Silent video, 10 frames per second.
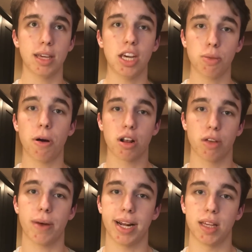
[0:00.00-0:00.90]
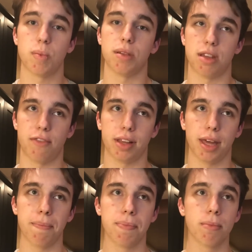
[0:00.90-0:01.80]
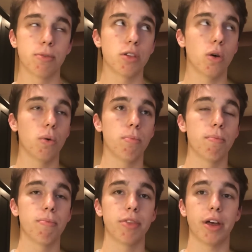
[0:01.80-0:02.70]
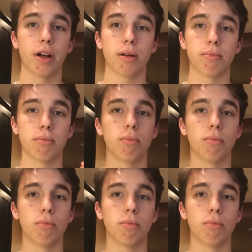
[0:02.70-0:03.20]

each part of the writing specifically. So there,